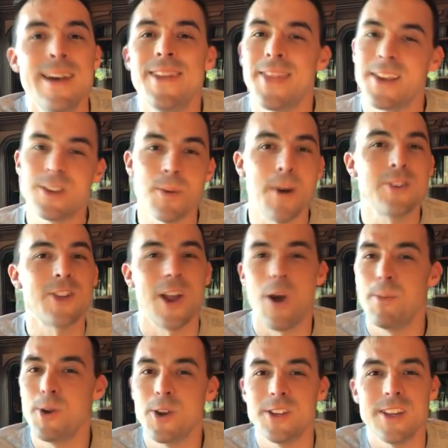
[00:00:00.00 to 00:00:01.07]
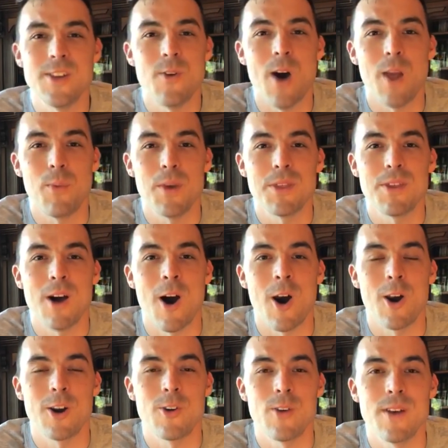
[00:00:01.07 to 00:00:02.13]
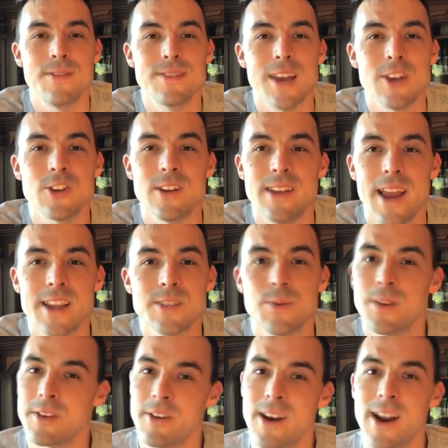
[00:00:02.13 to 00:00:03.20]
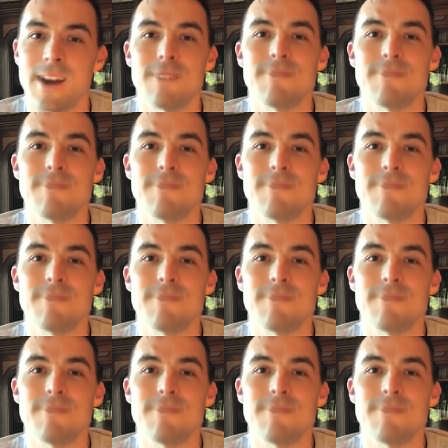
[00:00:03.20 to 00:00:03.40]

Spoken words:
Thanks so much, and I hope you continue on with our grief session next with Claire.